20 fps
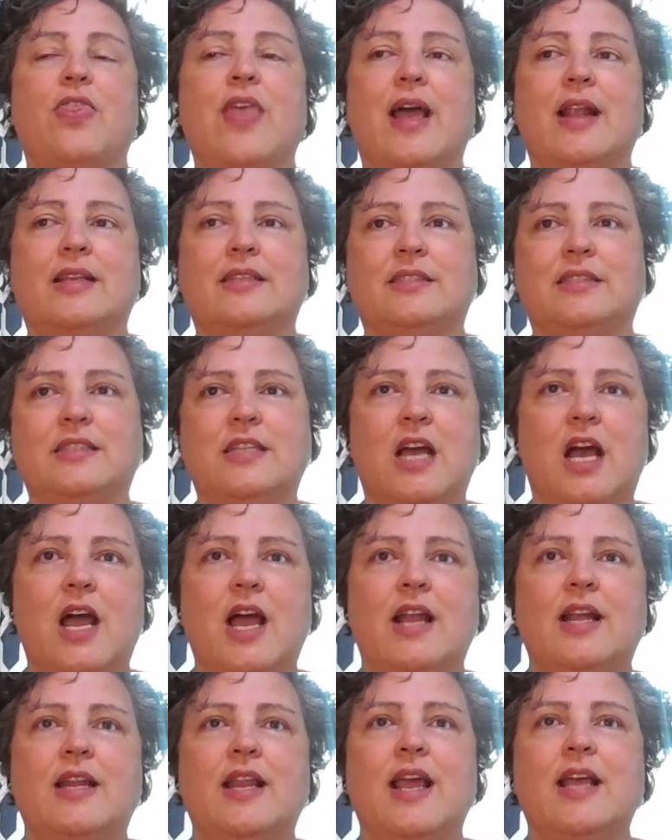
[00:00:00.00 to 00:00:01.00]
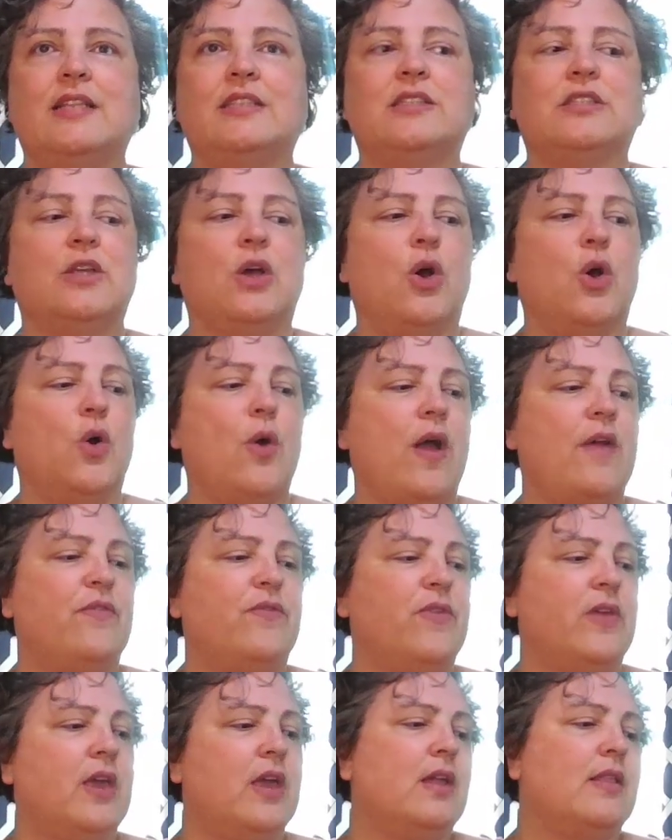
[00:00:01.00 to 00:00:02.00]
That is done, and so I
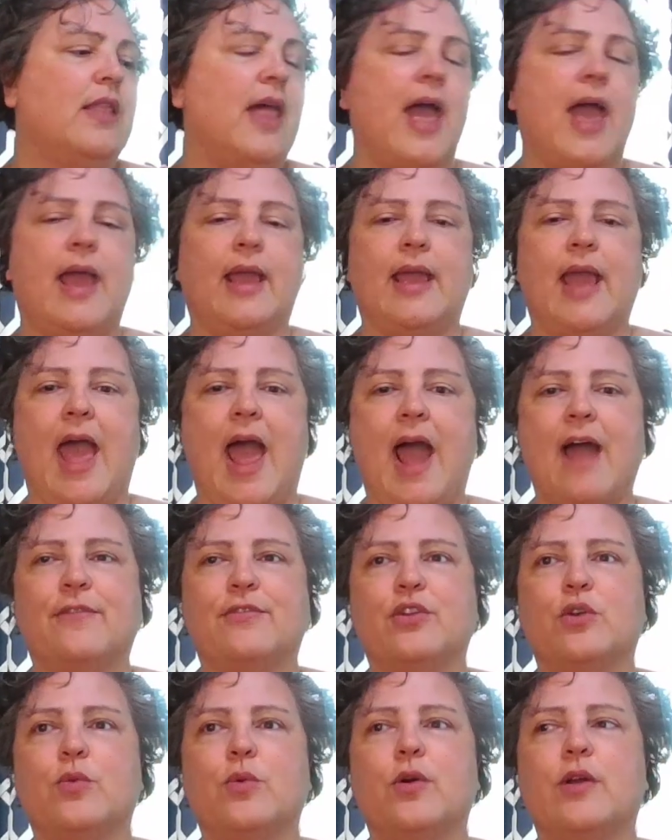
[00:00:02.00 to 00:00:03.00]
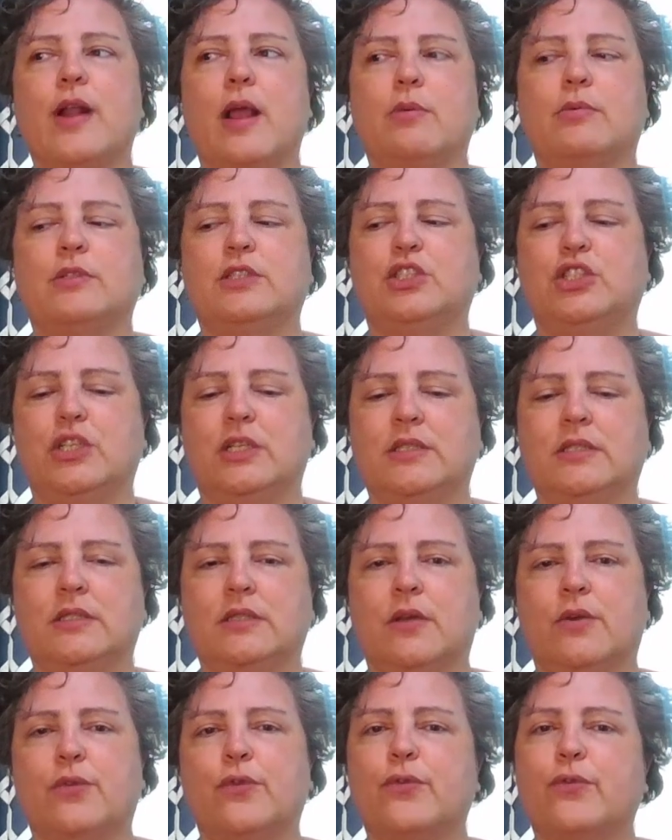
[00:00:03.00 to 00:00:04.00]
feel like afterward I was
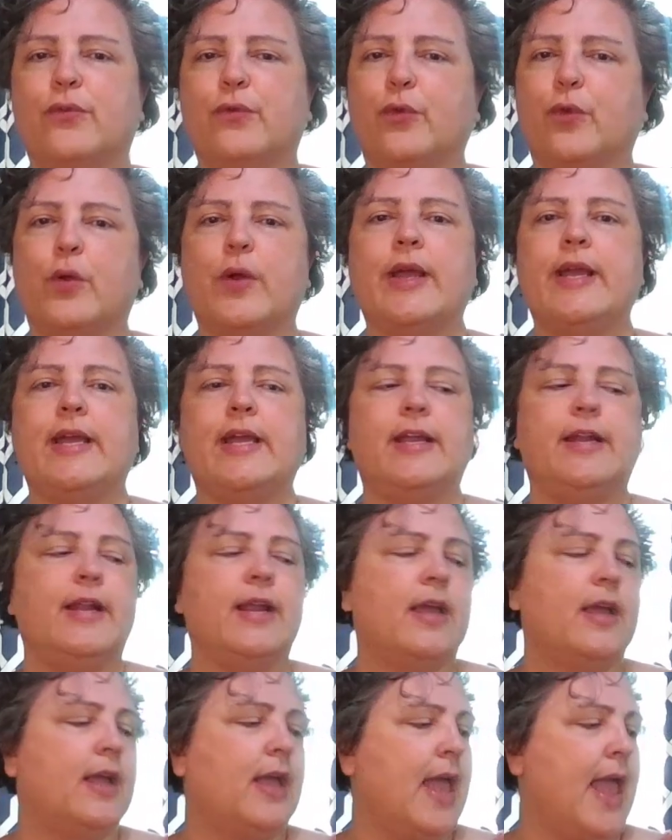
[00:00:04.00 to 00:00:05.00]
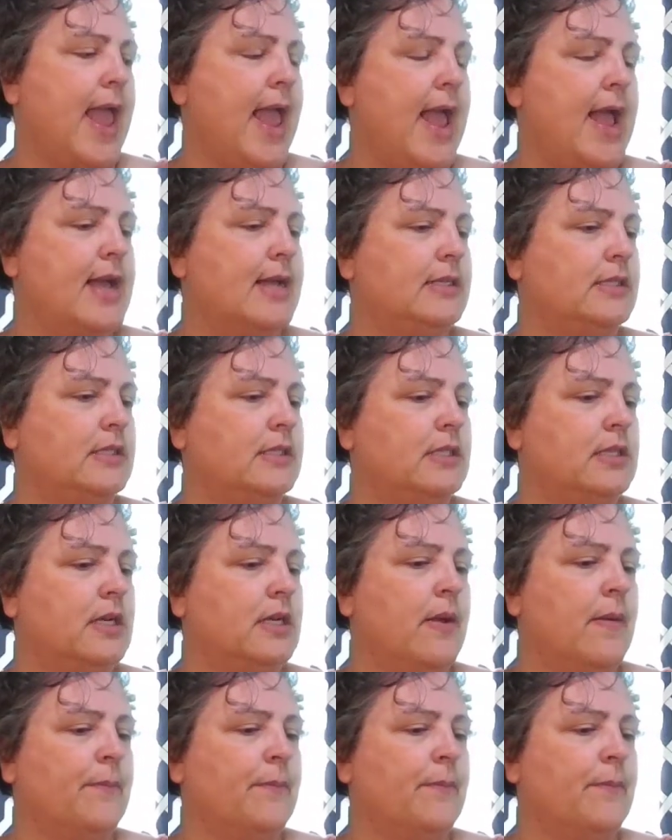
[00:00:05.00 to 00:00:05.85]
just freed and